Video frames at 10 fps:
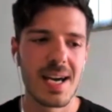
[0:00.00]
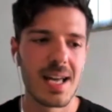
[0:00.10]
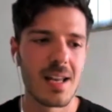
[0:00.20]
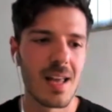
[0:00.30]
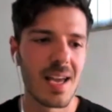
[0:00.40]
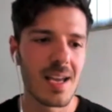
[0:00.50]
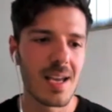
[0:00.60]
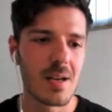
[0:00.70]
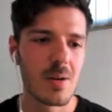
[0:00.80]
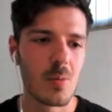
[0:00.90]
and like
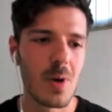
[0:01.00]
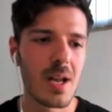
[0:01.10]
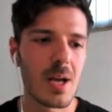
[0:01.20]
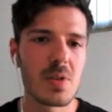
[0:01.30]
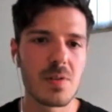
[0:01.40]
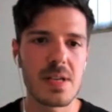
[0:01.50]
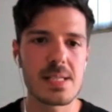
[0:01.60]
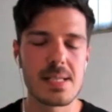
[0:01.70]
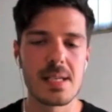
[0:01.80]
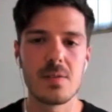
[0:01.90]
when I'm
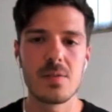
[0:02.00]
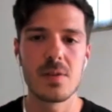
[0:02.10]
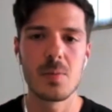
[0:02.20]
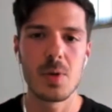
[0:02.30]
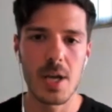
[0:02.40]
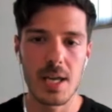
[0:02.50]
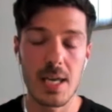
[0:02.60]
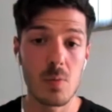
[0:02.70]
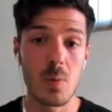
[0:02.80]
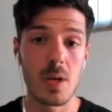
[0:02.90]
defensive, and when
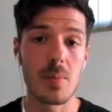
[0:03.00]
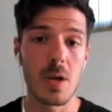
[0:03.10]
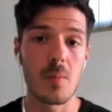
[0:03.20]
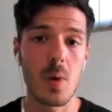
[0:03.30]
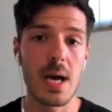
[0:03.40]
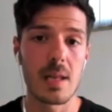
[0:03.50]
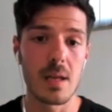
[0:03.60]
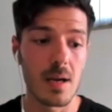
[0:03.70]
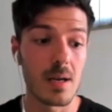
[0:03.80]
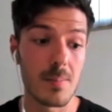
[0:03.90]
I become aware
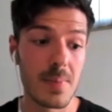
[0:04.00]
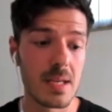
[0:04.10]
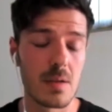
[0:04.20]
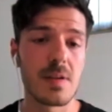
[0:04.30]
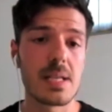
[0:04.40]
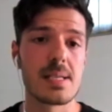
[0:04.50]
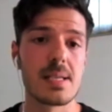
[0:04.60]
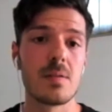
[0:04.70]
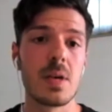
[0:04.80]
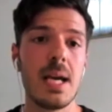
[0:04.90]
that I'm being
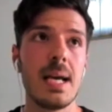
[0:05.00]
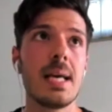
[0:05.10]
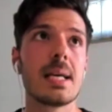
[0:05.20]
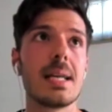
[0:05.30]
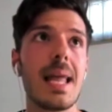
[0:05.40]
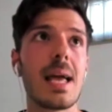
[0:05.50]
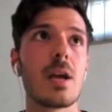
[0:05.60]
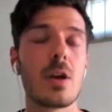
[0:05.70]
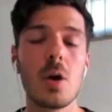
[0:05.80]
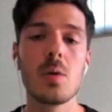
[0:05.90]
defensive,
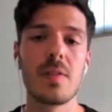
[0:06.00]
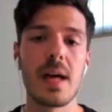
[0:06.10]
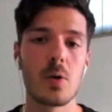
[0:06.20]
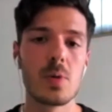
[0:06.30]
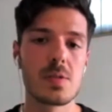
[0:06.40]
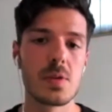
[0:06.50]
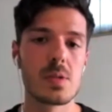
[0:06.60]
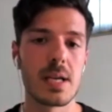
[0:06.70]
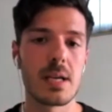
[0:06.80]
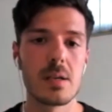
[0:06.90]
letting go of that almost feels
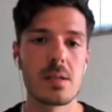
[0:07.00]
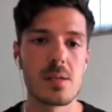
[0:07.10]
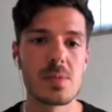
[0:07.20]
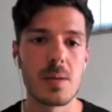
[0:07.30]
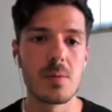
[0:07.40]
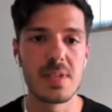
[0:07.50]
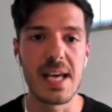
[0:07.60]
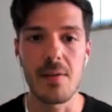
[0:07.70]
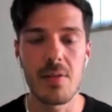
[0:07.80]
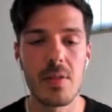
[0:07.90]
like some type of
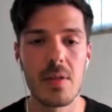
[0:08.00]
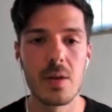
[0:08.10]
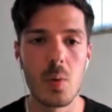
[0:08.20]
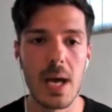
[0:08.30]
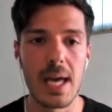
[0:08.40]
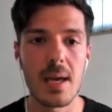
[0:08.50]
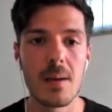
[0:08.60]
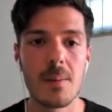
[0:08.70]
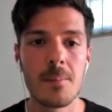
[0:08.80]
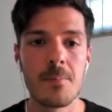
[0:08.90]
death in a way,
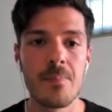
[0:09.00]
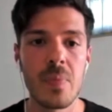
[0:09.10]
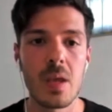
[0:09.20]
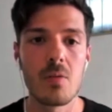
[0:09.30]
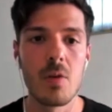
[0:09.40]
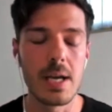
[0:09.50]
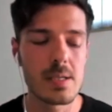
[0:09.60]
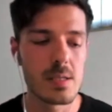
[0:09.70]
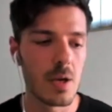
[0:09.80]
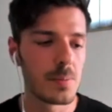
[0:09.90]
right?
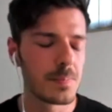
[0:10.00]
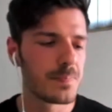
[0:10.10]
So